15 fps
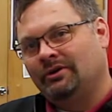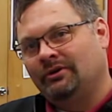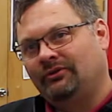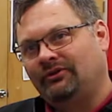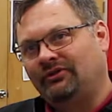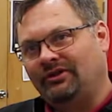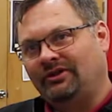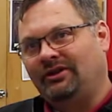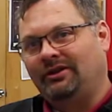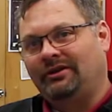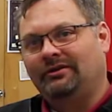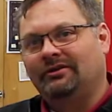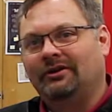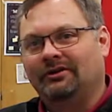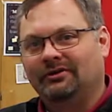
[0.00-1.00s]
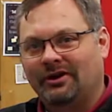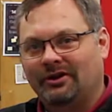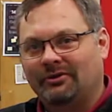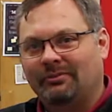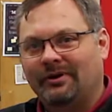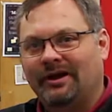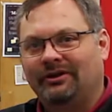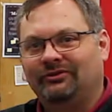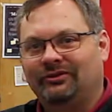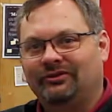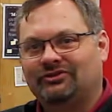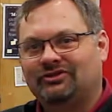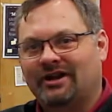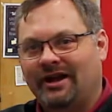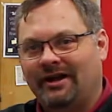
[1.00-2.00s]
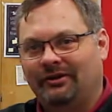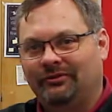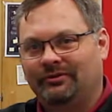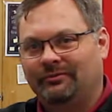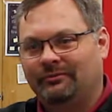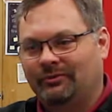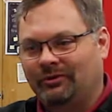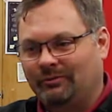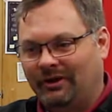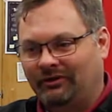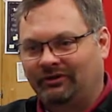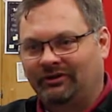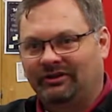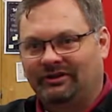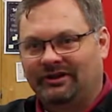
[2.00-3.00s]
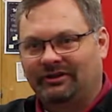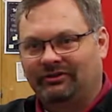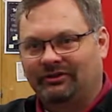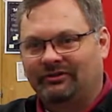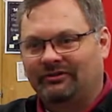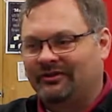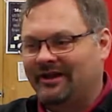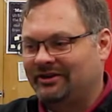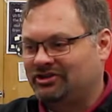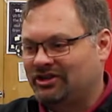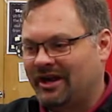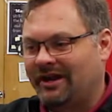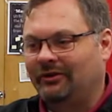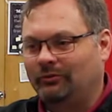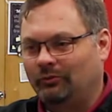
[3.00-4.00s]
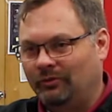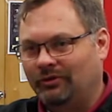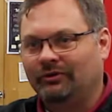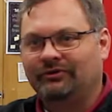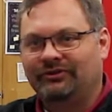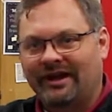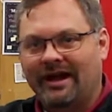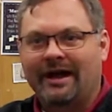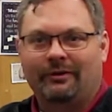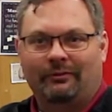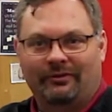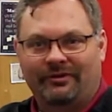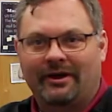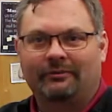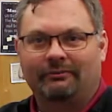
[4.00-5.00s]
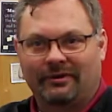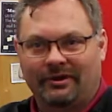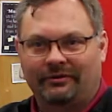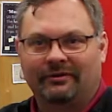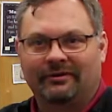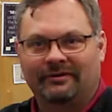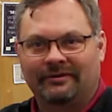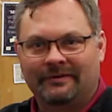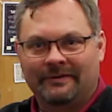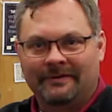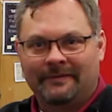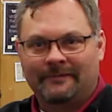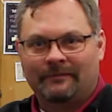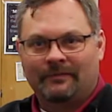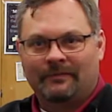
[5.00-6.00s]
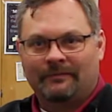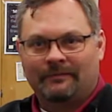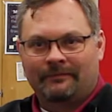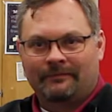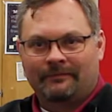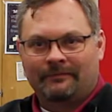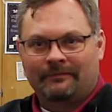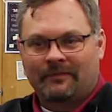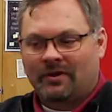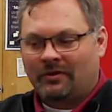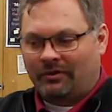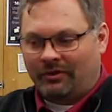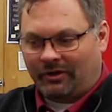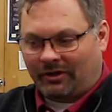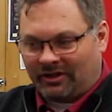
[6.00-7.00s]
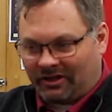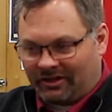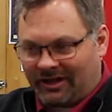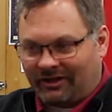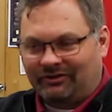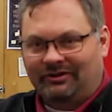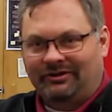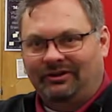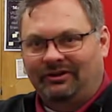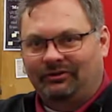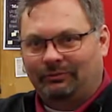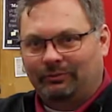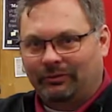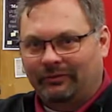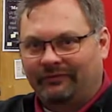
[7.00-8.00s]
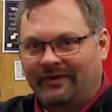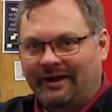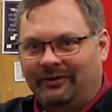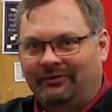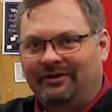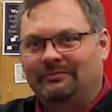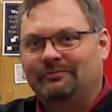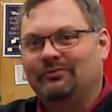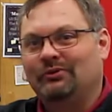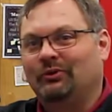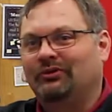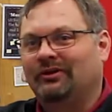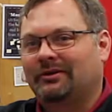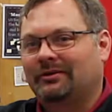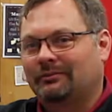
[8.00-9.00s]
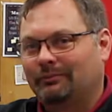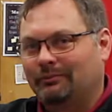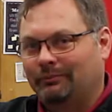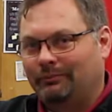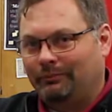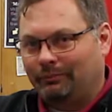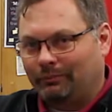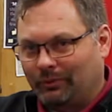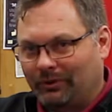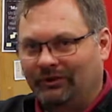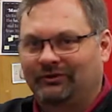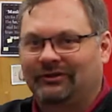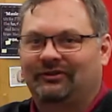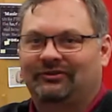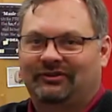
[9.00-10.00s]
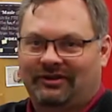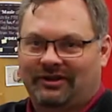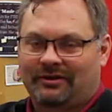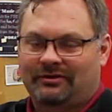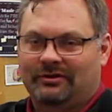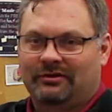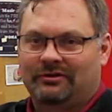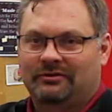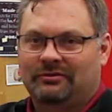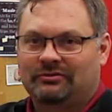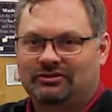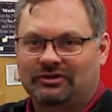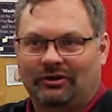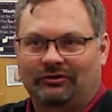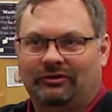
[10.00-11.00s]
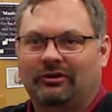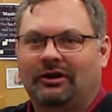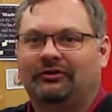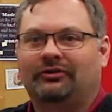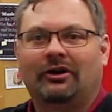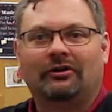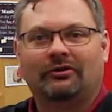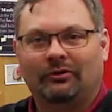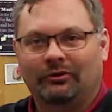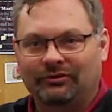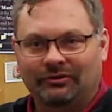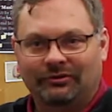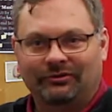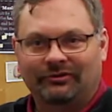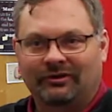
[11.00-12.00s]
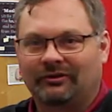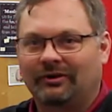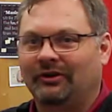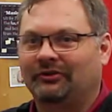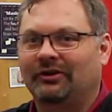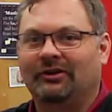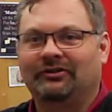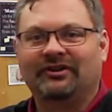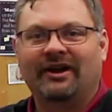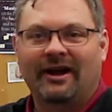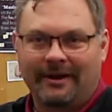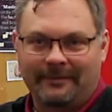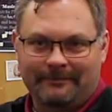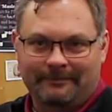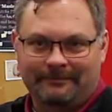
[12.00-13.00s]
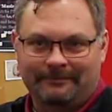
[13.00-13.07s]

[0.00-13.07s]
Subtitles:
singing a lullaby to the child makes a connection. That child will die without mother. The connection is profound, and music brings us together, shares across all cultures, across all time.